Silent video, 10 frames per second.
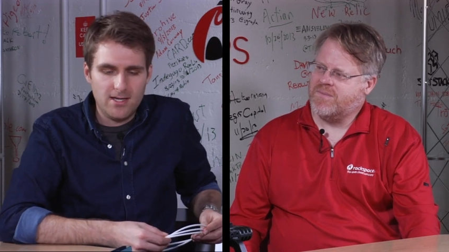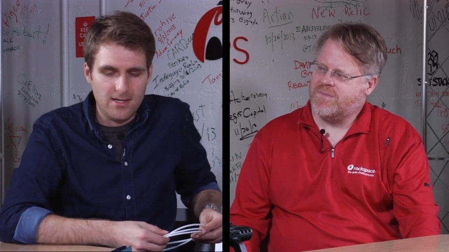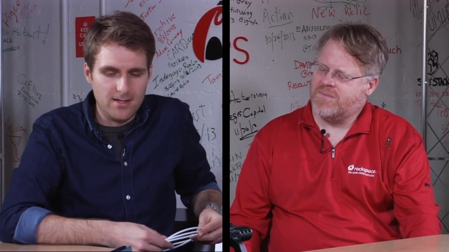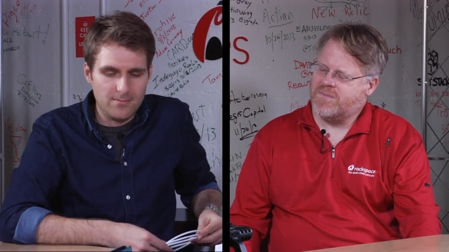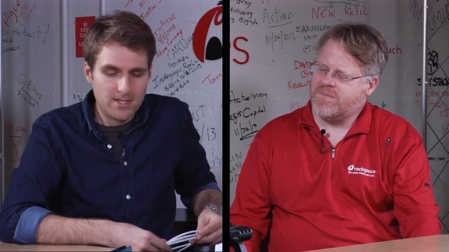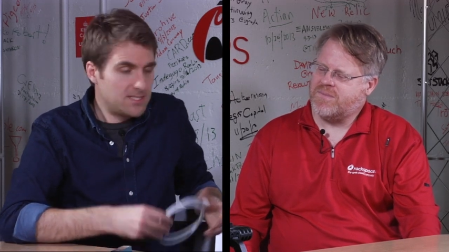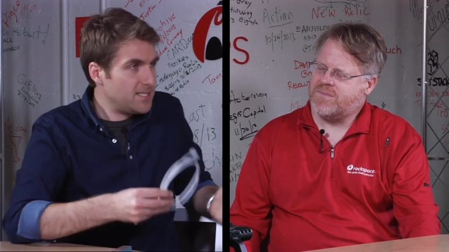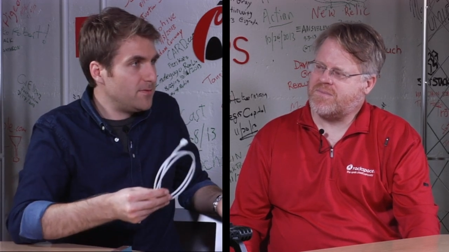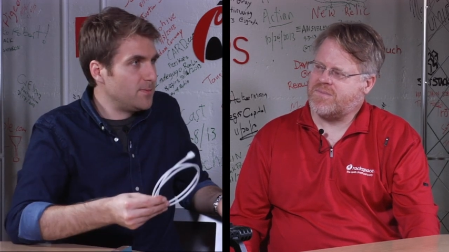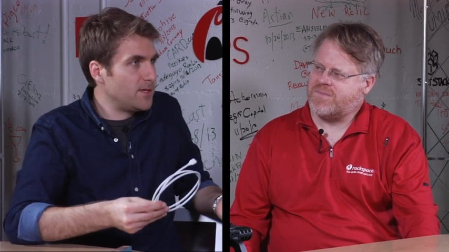Speaker 1: Um,
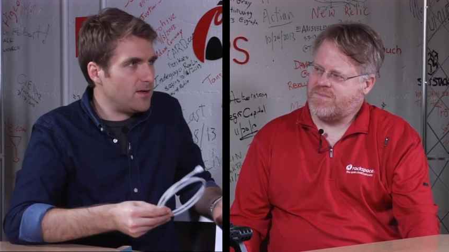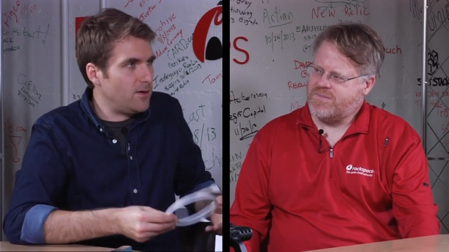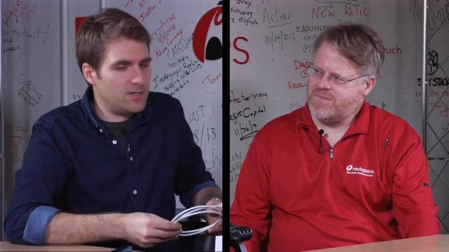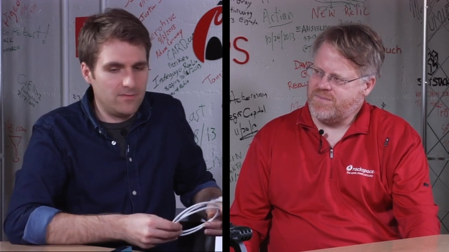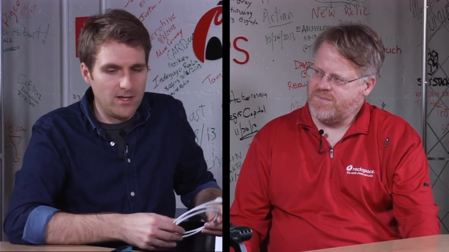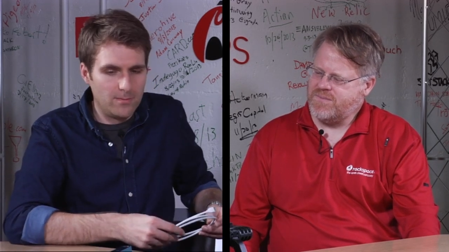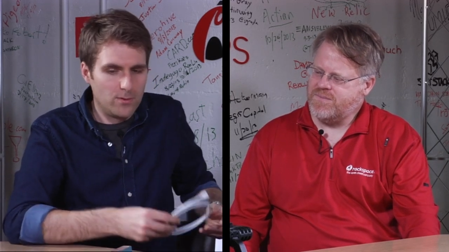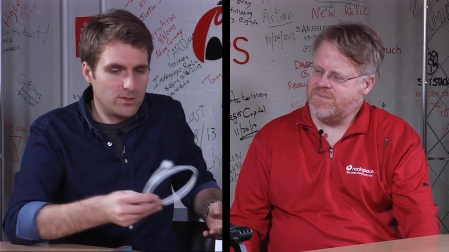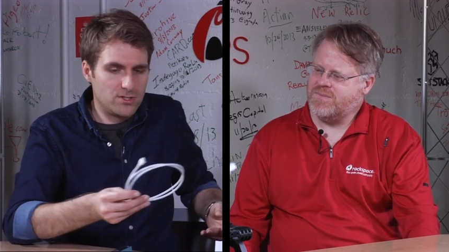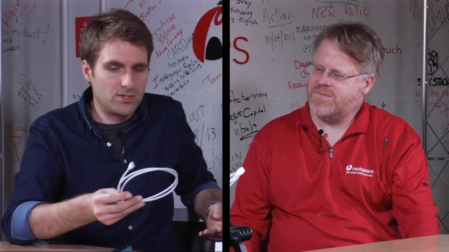conceivably, though, a
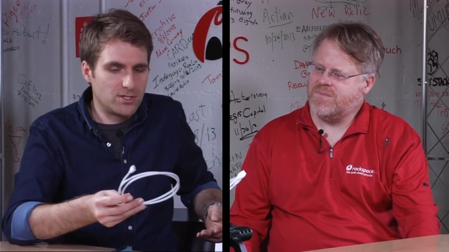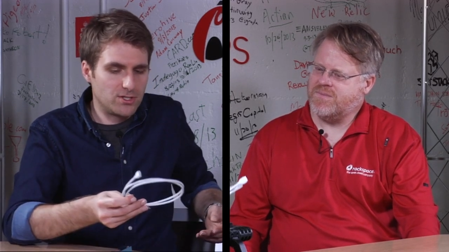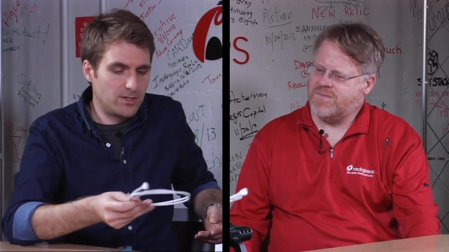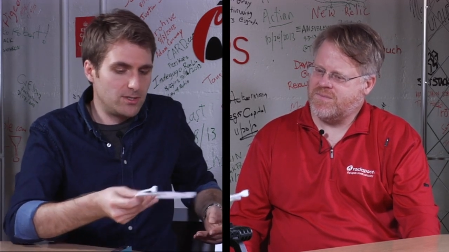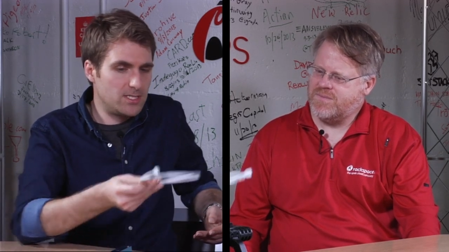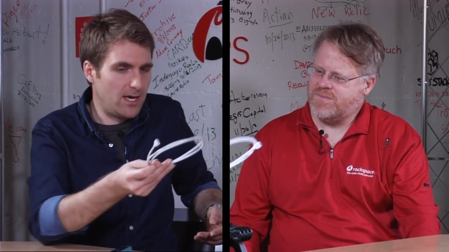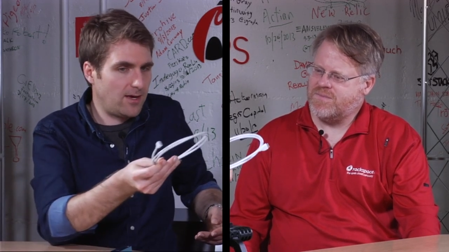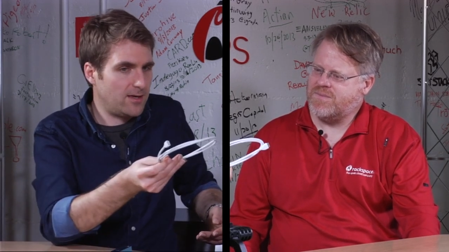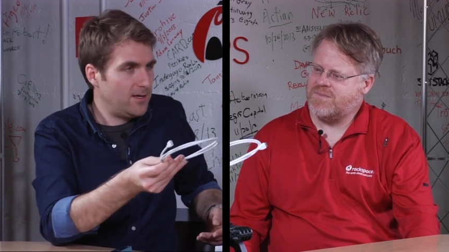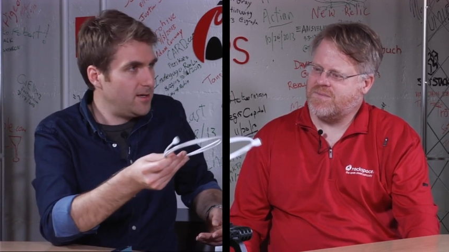developer with Structure could
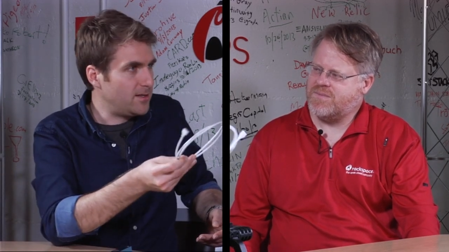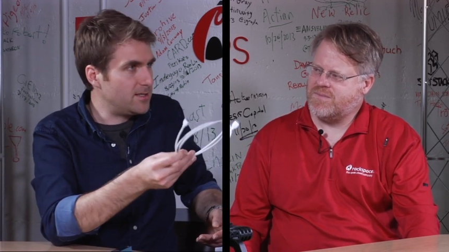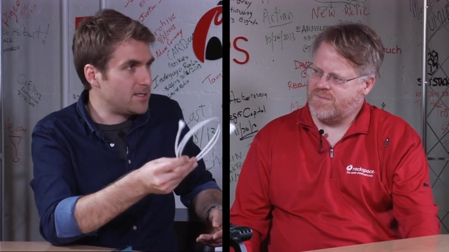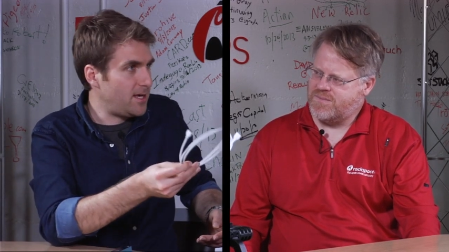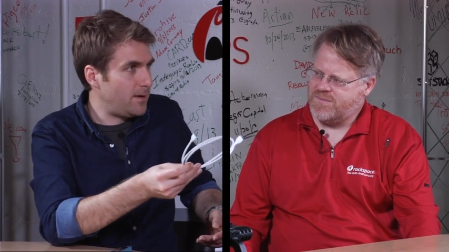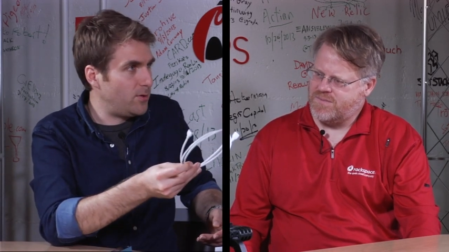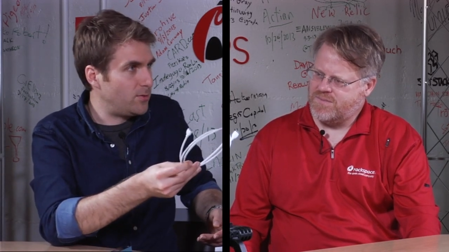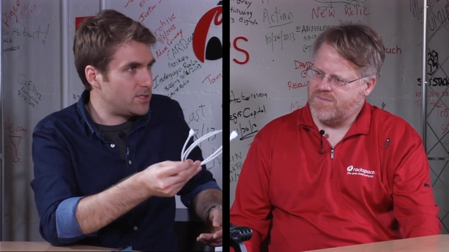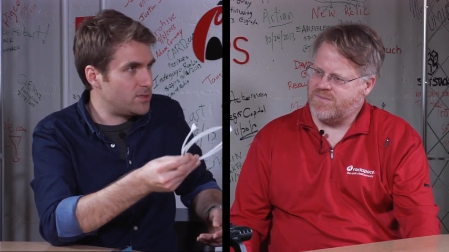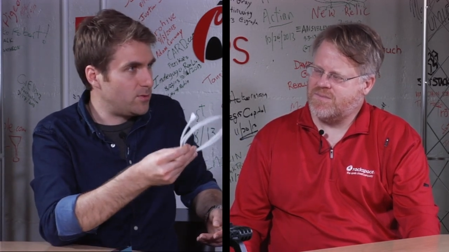take this cable,
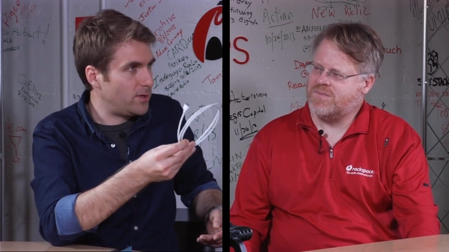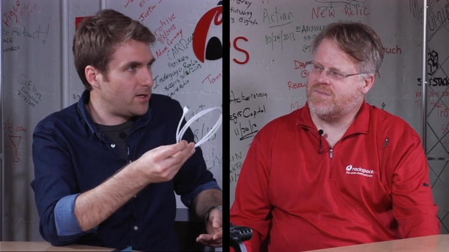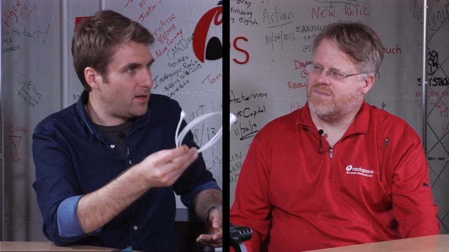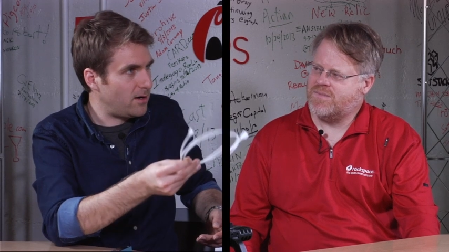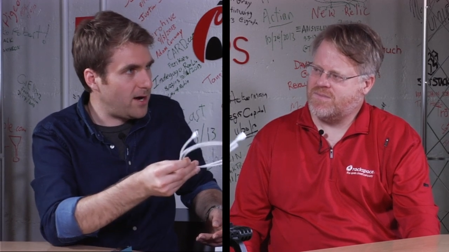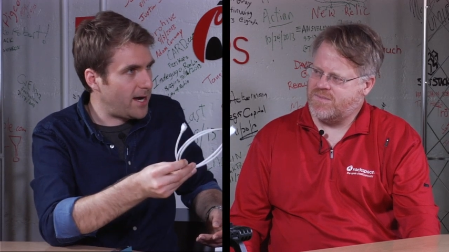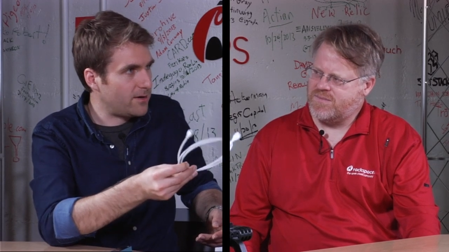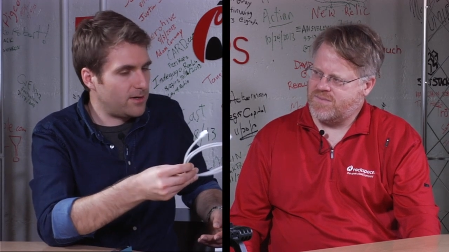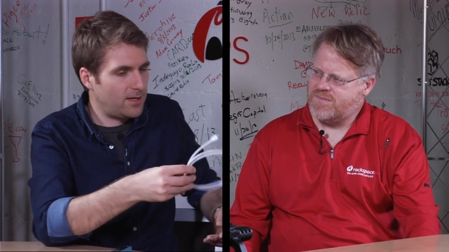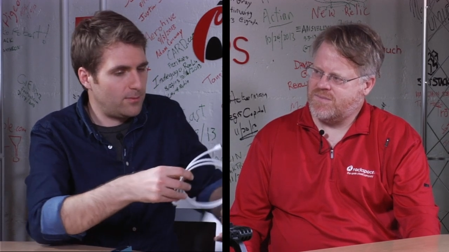which is what we call our
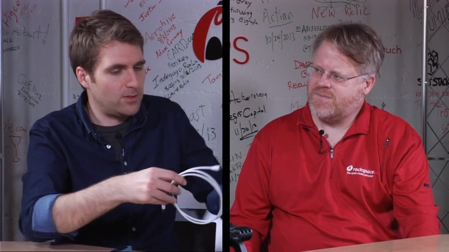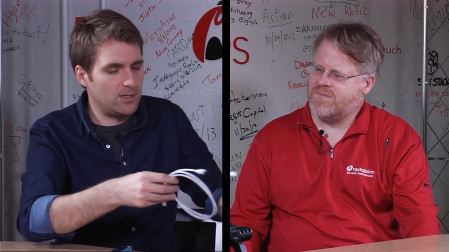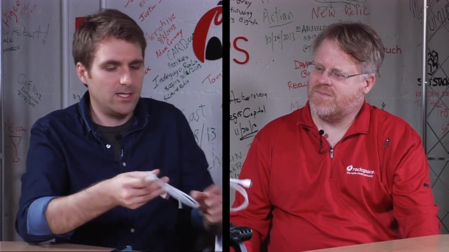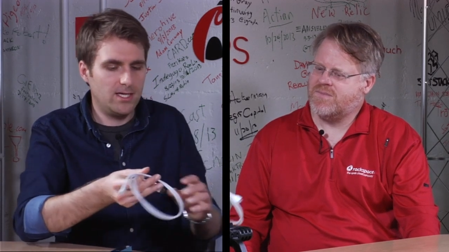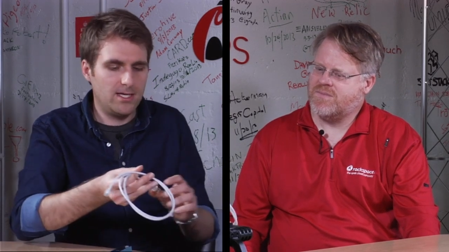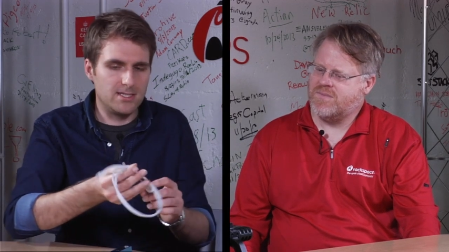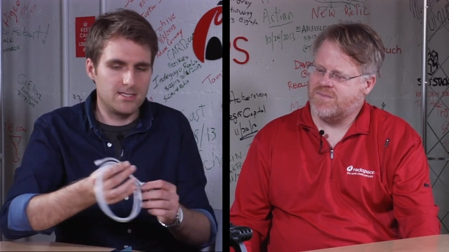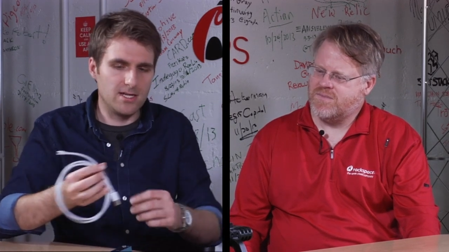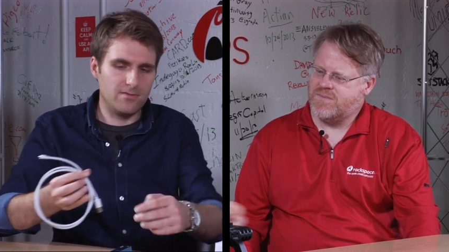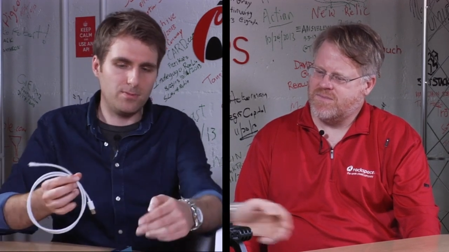hacker cable.
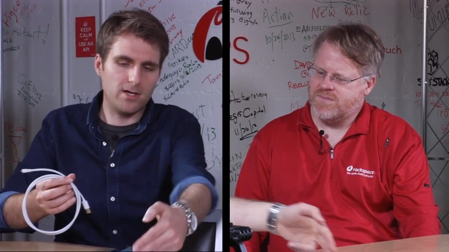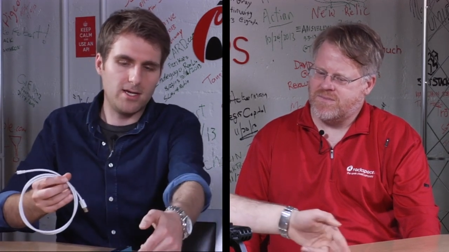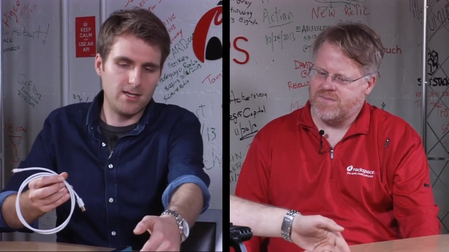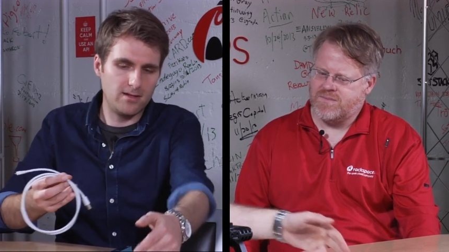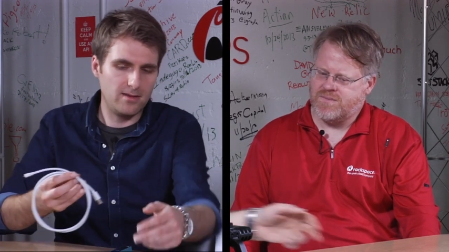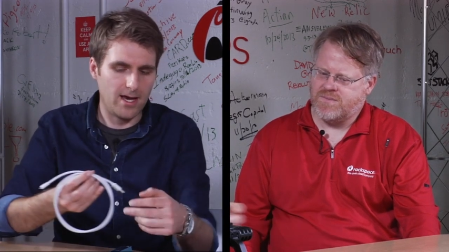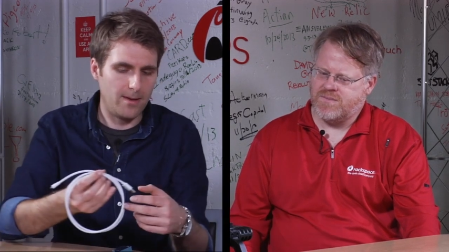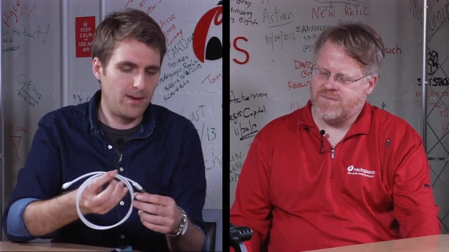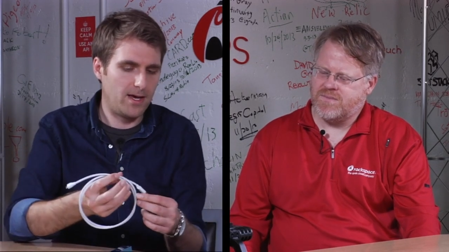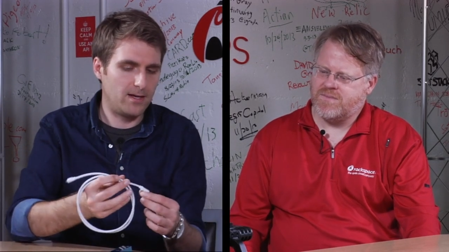Instead of plugging into the
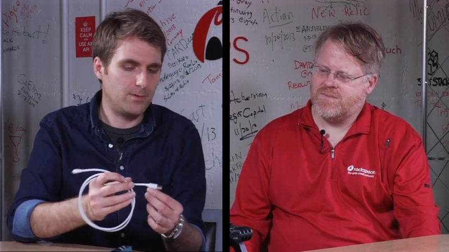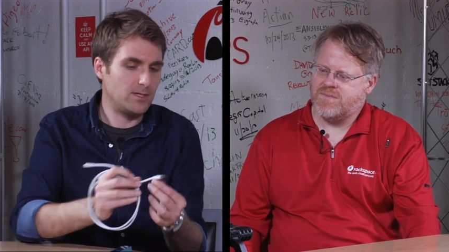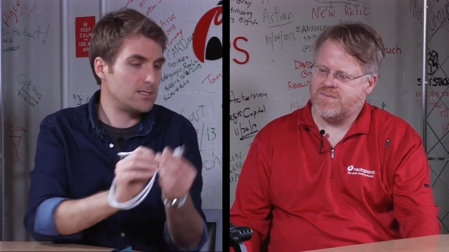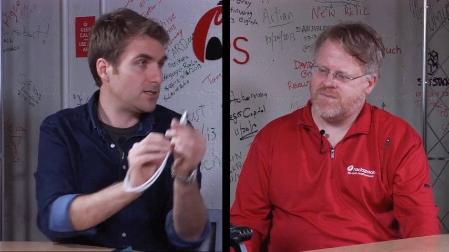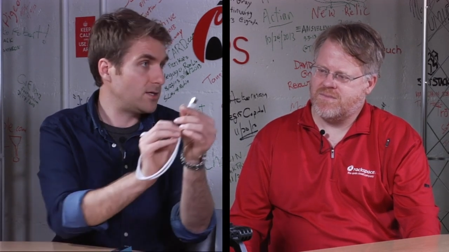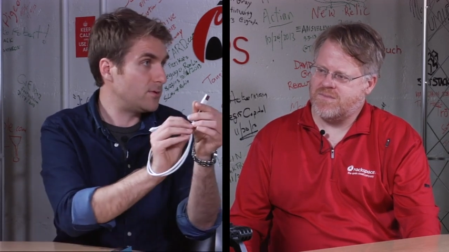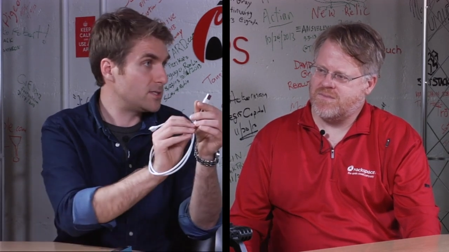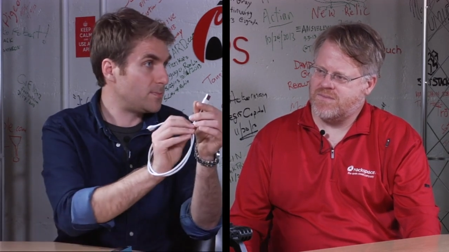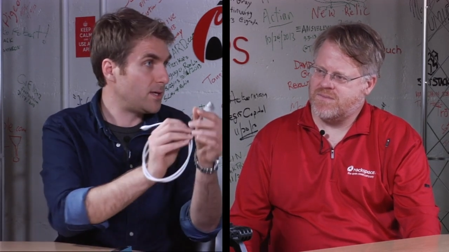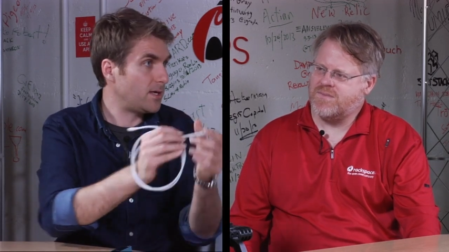iPad, it plugs into U
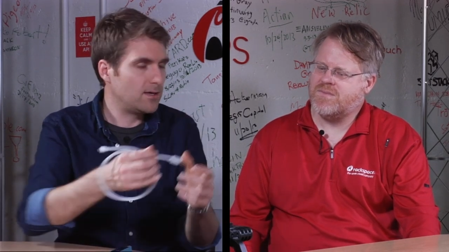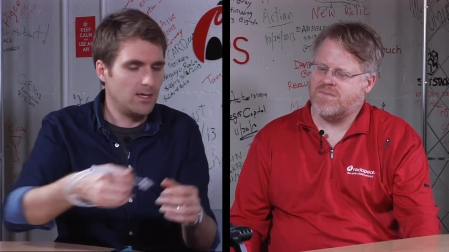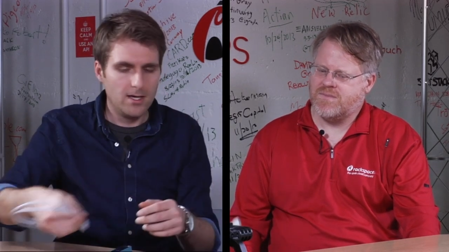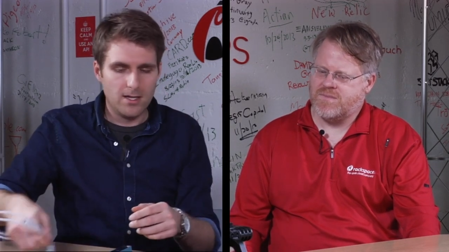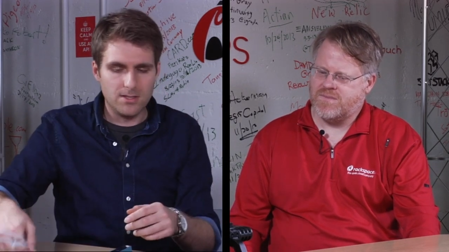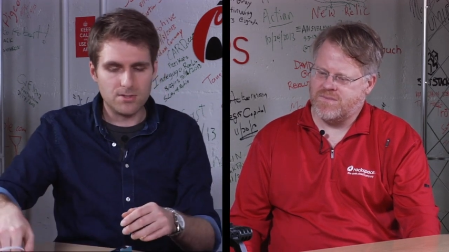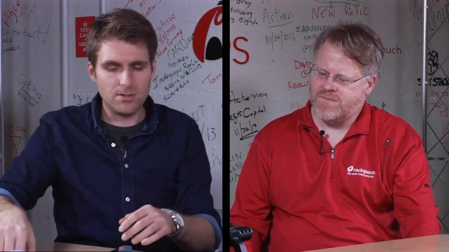S B. And so